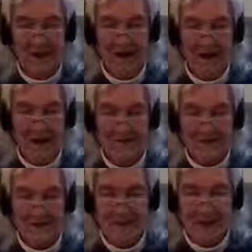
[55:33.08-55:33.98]
I have
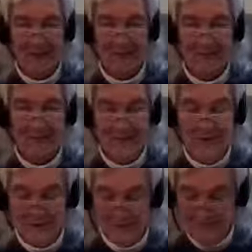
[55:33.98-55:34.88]
this now and
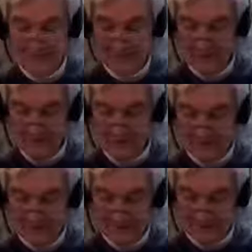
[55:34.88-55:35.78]
feel it, feel the
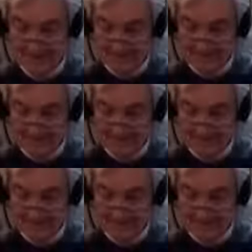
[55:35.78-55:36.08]
presence.